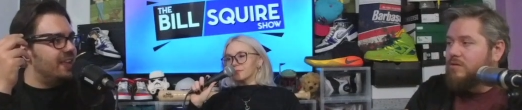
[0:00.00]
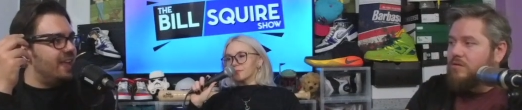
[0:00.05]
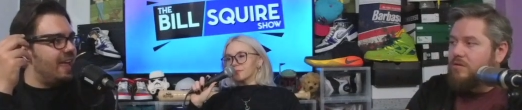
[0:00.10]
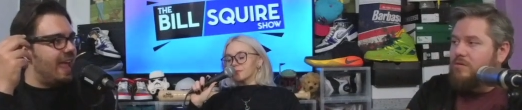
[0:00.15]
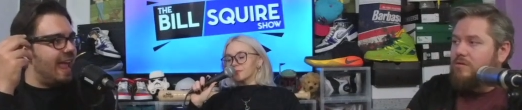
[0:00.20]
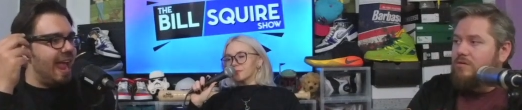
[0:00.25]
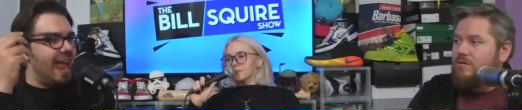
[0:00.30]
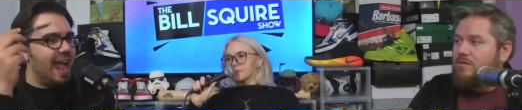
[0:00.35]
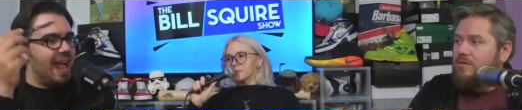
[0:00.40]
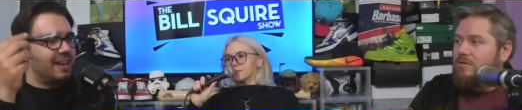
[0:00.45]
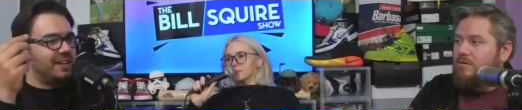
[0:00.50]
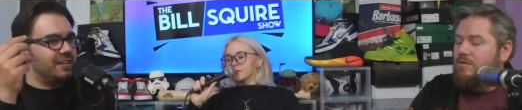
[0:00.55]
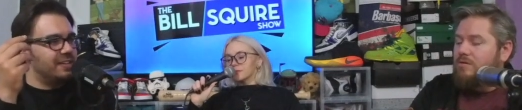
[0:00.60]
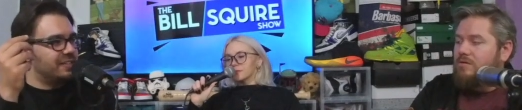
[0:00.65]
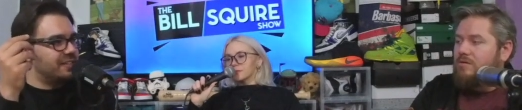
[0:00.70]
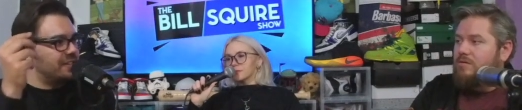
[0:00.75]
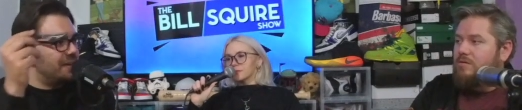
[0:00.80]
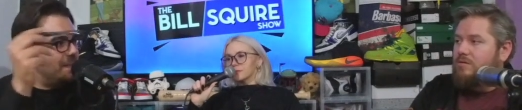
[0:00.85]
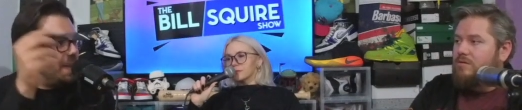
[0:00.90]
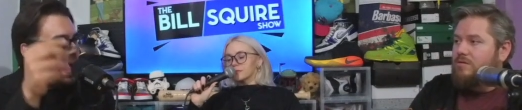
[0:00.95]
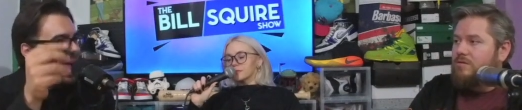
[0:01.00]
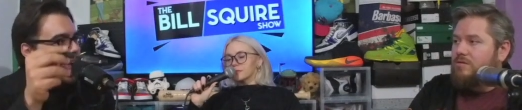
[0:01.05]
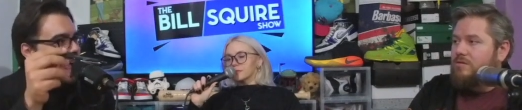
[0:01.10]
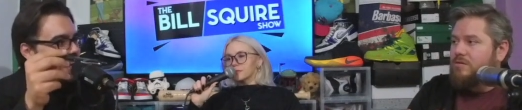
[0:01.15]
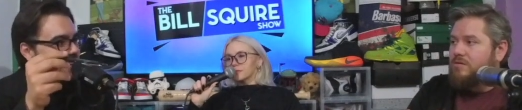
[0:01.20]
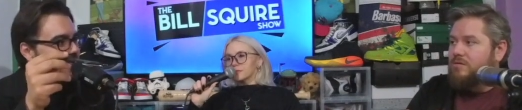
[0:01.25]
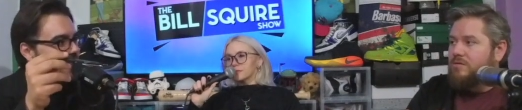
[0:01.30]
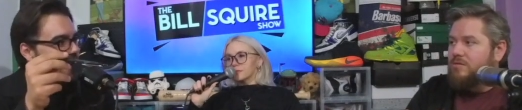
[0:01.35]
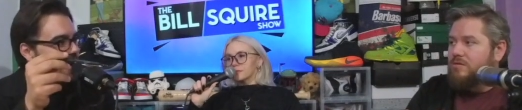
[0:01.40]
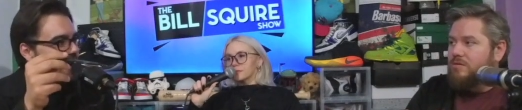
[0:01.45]
Speaker 1: had
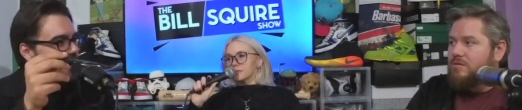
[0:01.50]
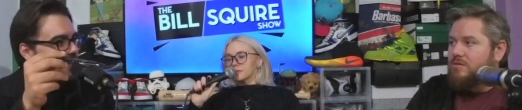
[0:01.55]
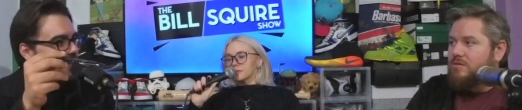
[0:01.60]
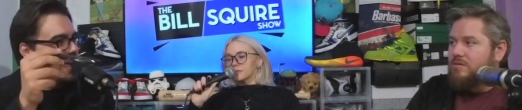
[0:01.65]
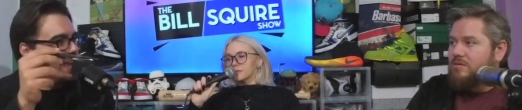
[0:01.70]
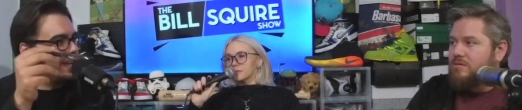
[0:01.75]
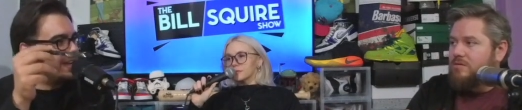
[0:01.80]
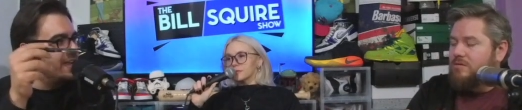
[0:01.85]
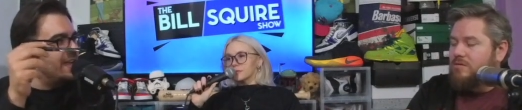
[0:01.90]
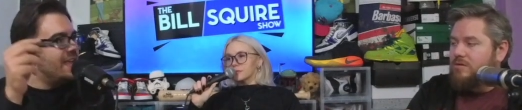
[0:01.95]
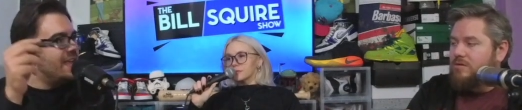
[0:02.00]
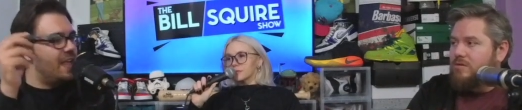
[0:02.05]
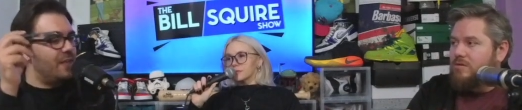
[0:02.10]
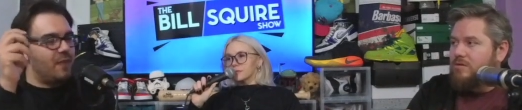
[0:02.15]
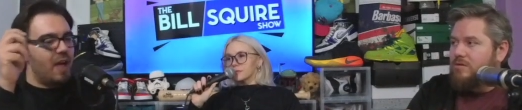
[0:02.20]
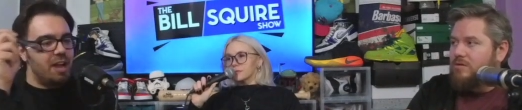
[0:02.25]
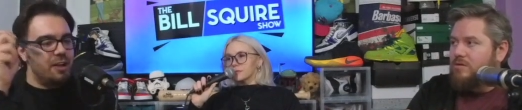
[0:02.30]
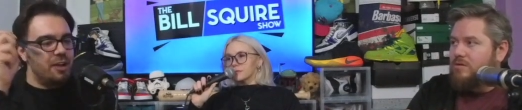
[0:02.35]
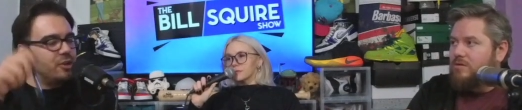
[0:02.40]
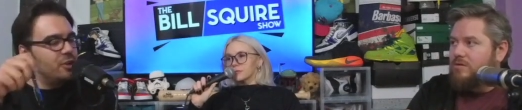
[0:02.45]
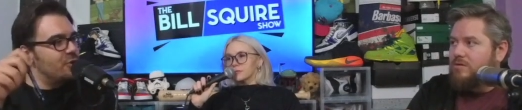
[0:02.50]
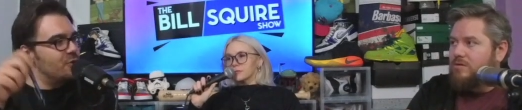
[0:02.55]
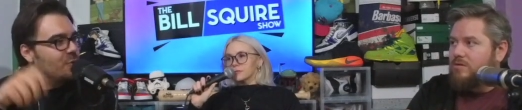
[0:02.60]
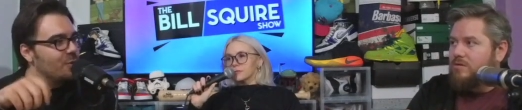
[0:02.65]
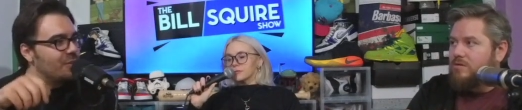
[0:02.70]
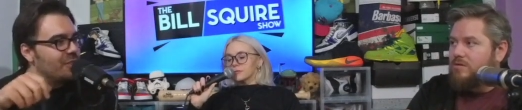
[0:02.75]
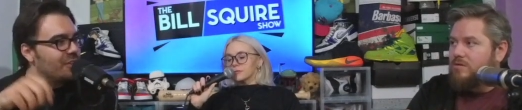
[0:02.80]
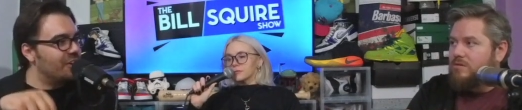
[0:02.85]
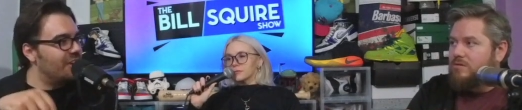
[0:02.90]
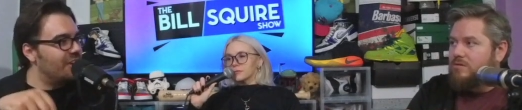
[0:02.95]
command there. Like if I knew
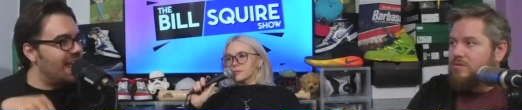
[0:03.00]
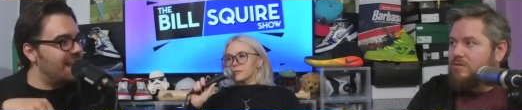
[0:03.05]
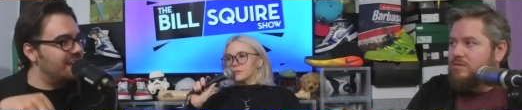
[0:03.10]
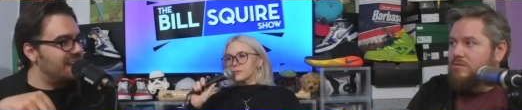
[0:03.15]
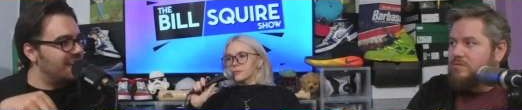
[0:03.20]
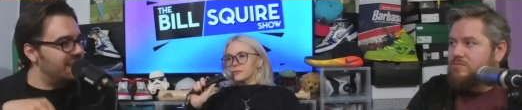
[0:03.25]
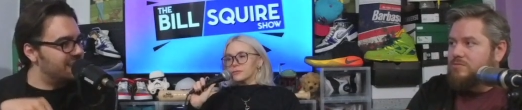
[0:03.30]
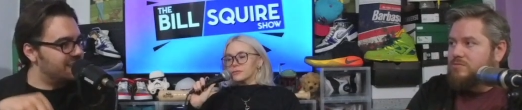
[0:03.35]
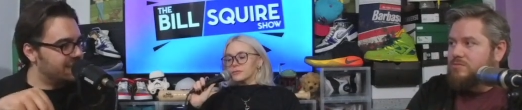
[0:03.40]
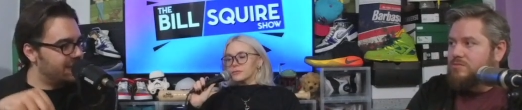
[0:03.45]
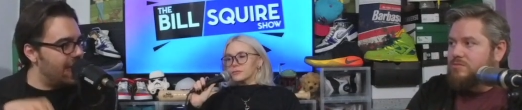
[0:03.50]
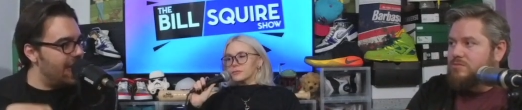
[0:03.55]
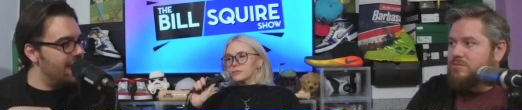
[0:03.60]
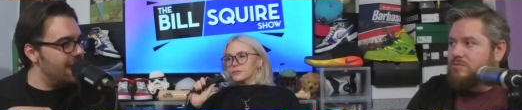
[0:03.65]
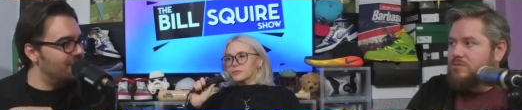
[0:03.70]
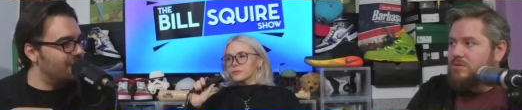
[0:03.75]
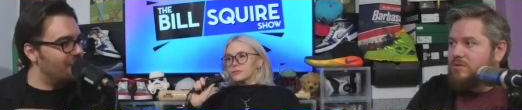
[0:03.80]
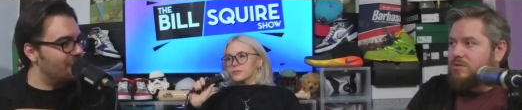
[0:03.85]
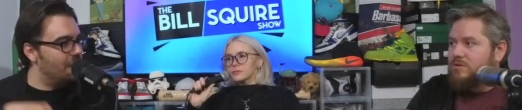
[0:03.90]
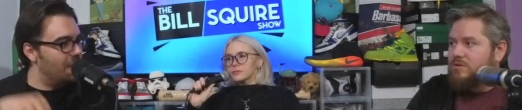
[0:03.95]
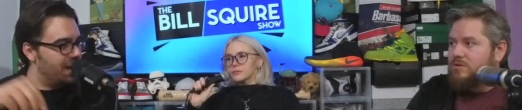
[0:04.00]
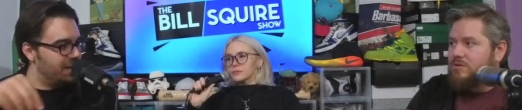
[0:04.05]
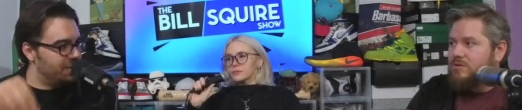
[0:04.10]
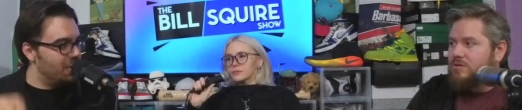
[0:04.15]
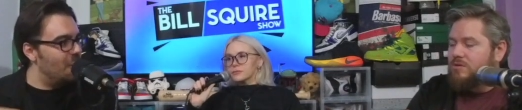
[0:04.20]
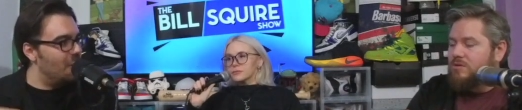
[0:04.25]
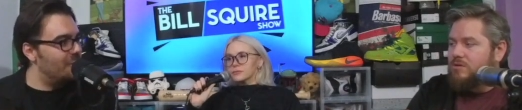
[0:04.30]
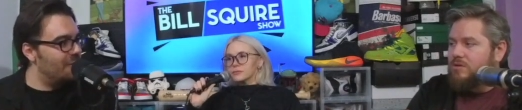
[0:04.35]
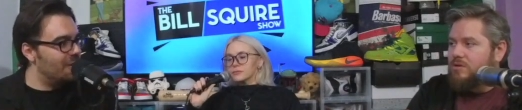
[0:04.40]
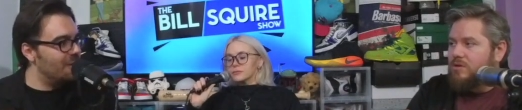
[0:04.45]
where the good ideas came from, I'd
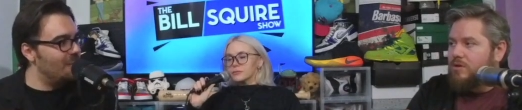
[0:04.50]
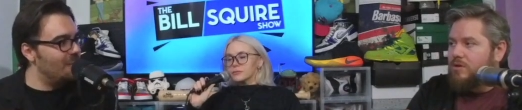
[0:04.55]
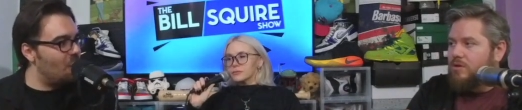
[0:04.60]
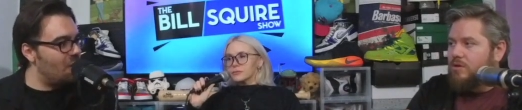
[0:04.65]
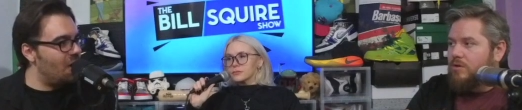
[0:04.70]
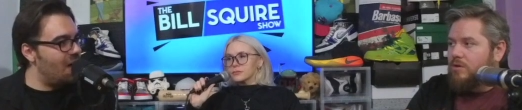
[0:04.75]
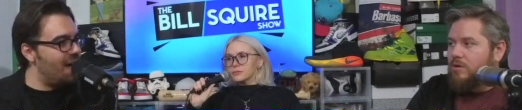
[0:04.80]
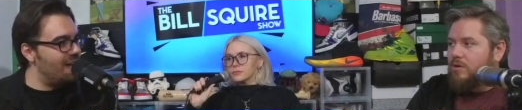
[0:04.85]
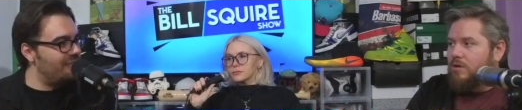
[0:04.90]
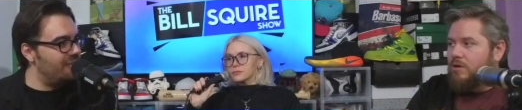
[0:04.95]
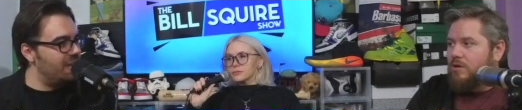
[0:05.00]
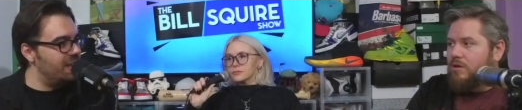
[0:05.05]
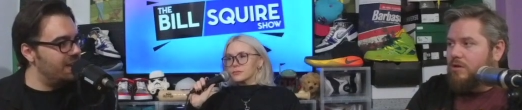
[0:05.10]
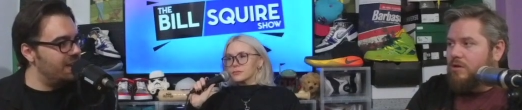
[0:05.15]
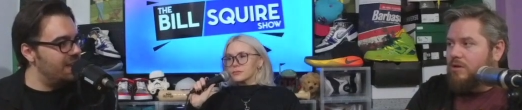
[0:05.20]
go there more often.